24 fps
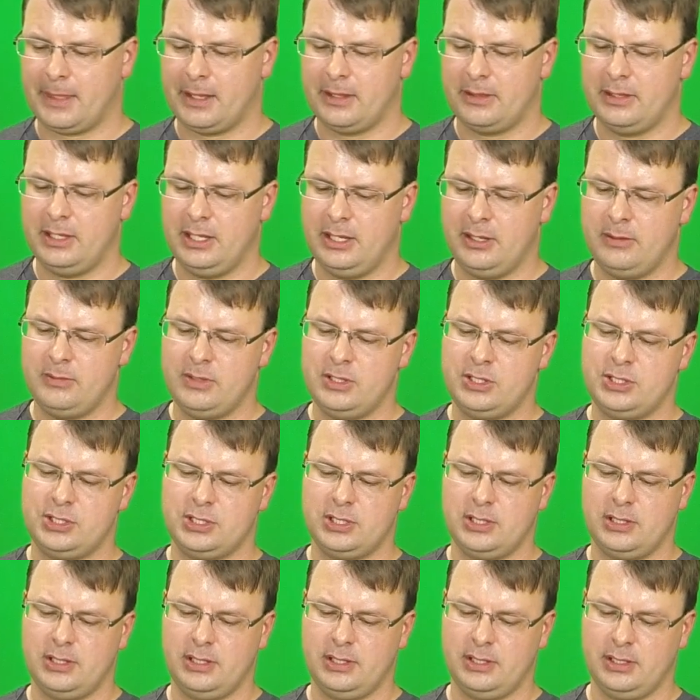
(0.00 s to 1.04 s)
the
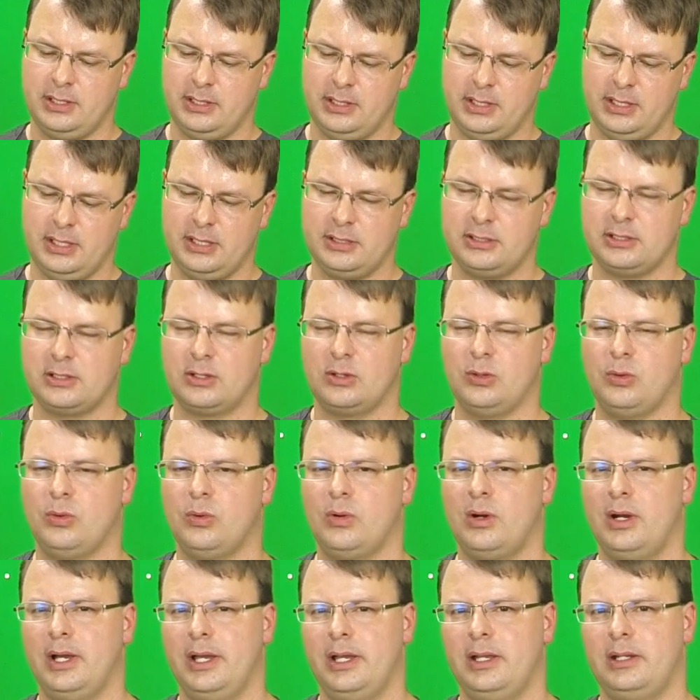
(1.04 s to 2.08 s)
image isn't
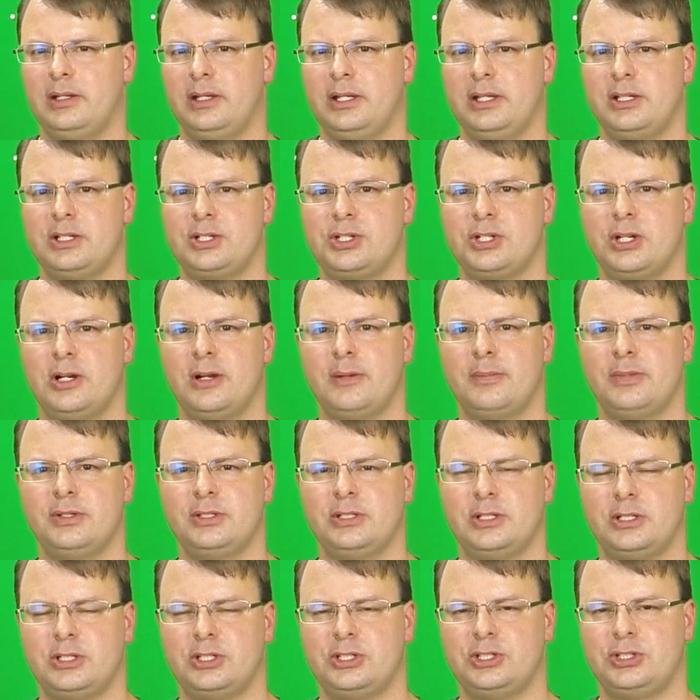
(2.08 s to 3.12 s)
quite as sharp
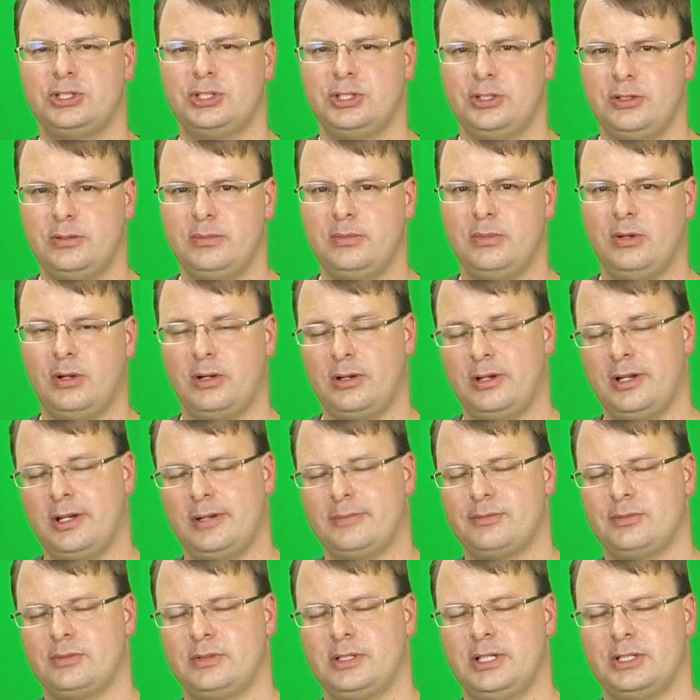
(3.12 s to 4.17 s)
as it should, or
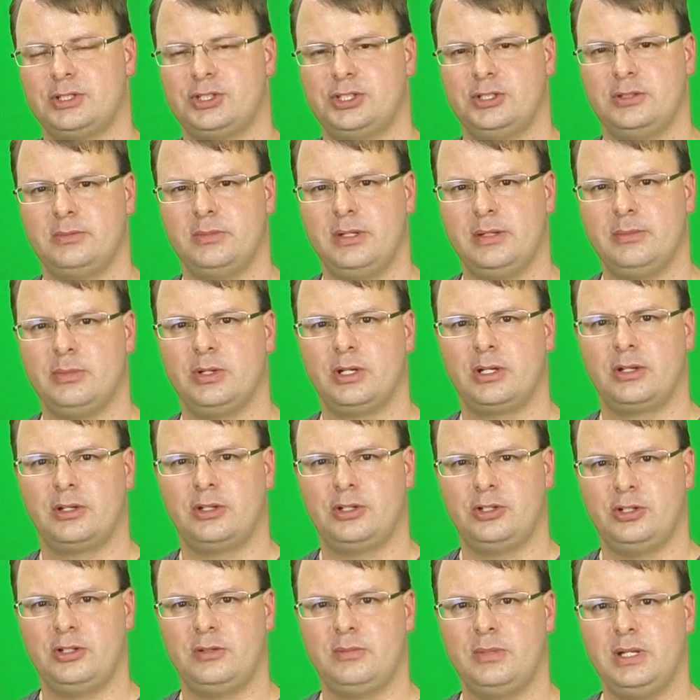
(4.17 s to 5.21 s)
not should be, but
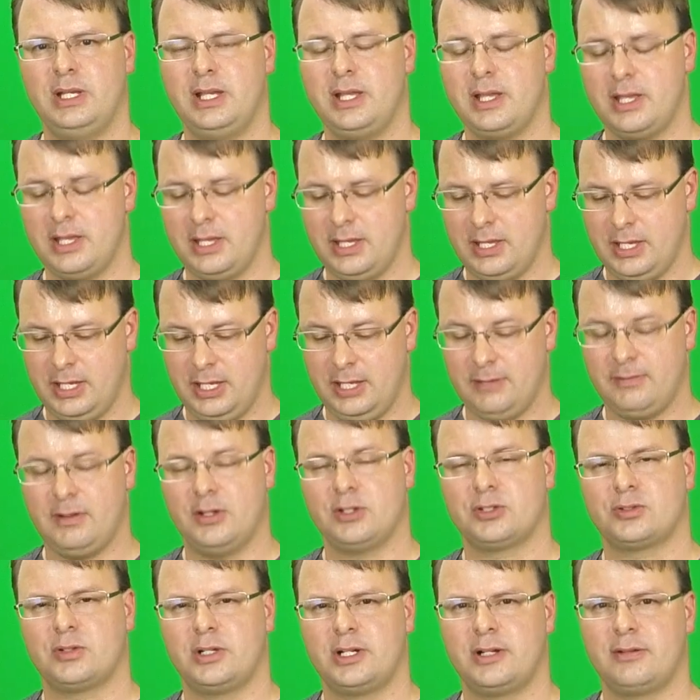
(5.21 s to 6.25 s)
could be if
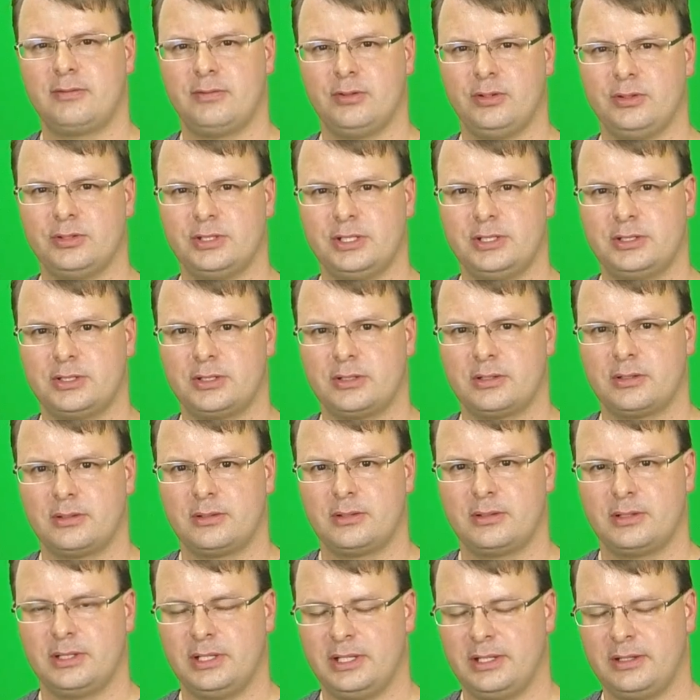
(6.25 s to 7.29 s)
I was running full sensor,
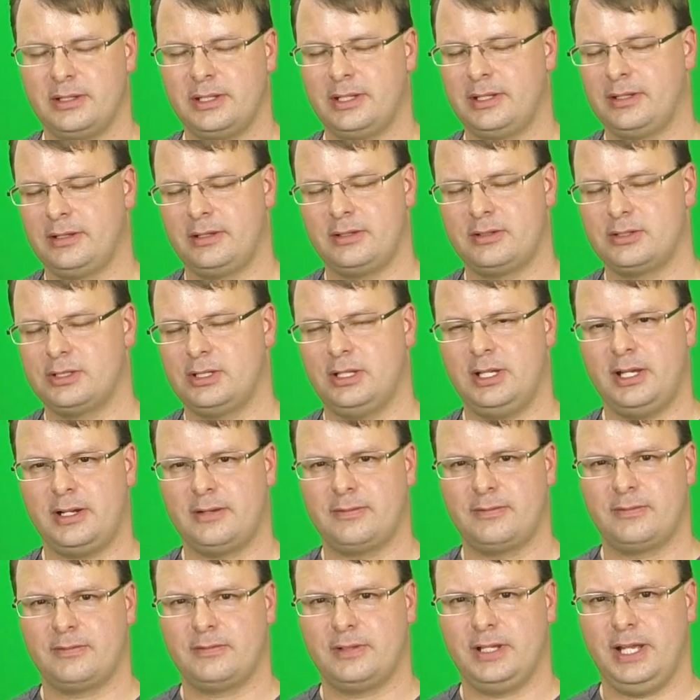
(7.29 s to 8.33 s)
and there's a lot
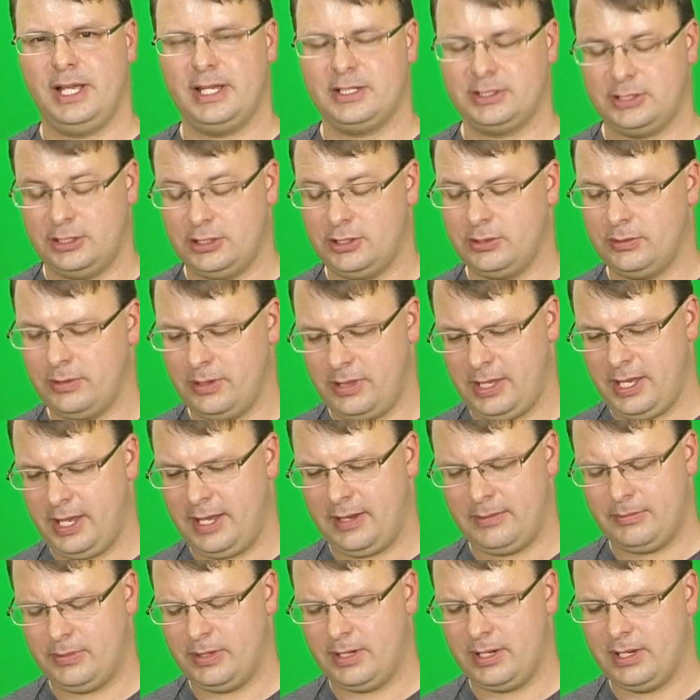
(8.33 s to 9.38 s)
of that has to do with
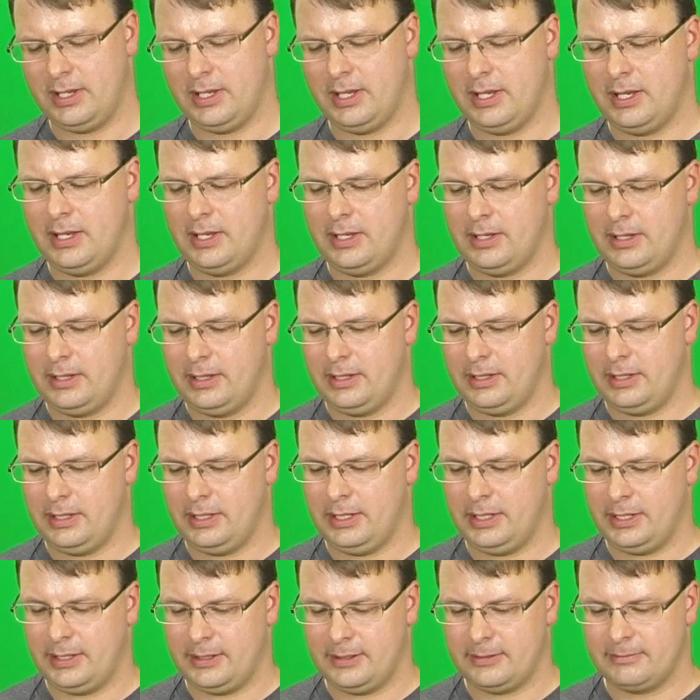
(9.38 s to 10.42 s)
that, but
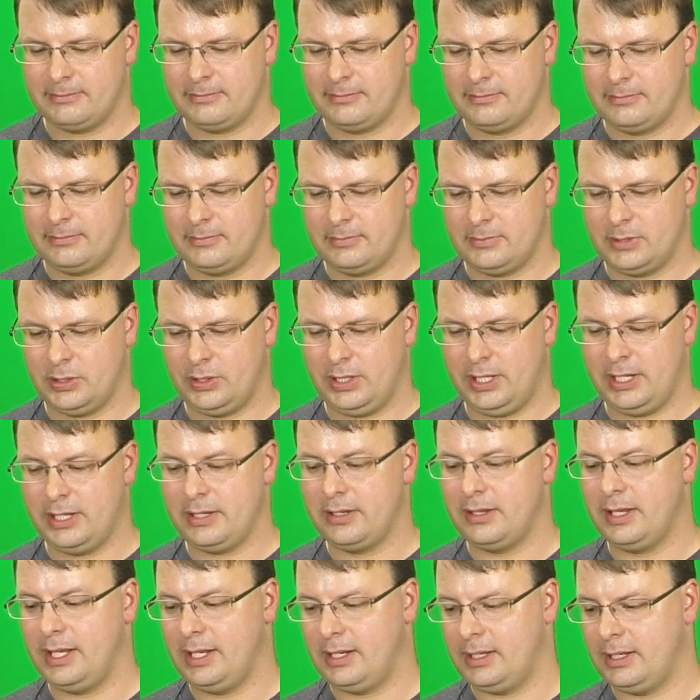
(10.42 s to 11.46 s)
I'll get
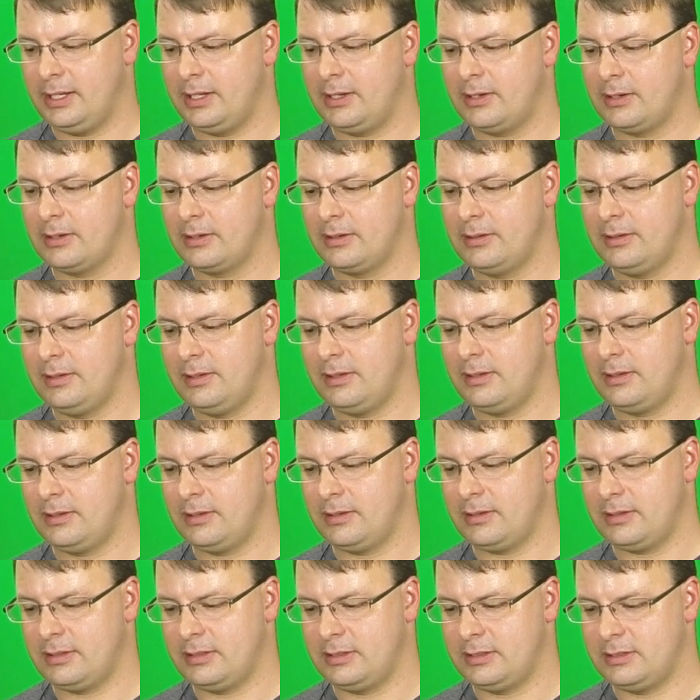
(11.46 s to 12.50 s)
into that later
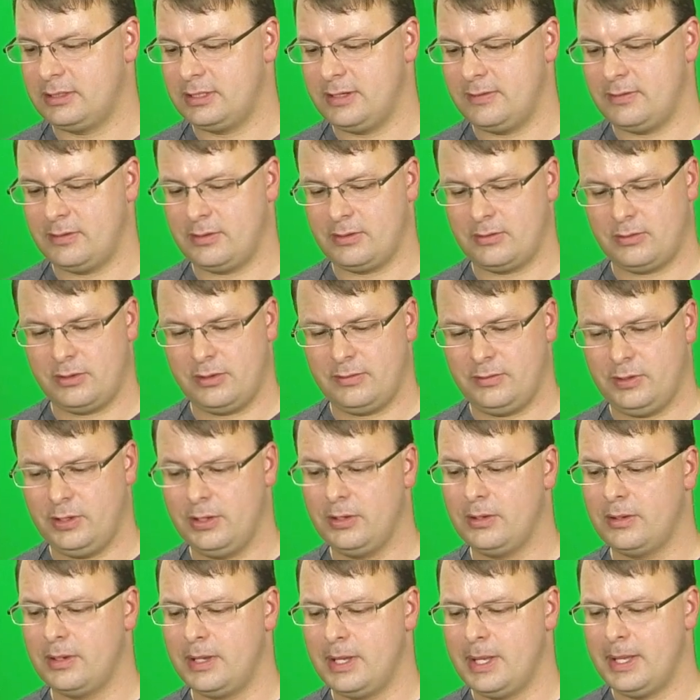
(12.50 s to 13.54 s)
on a different
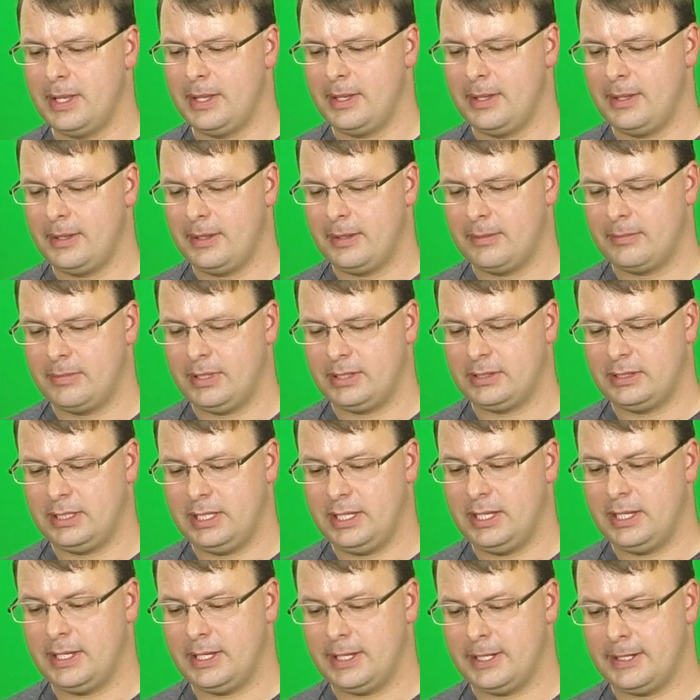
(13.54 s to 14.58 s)
review. But
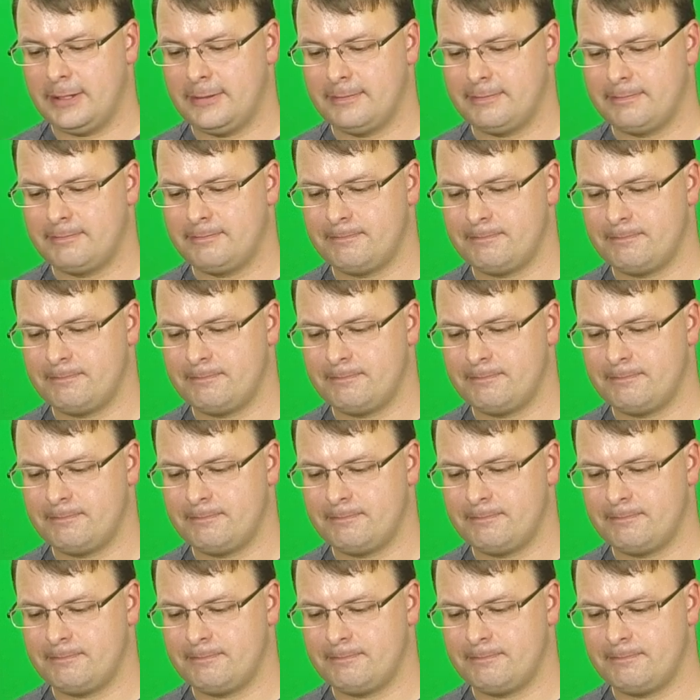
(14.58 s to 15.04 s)
the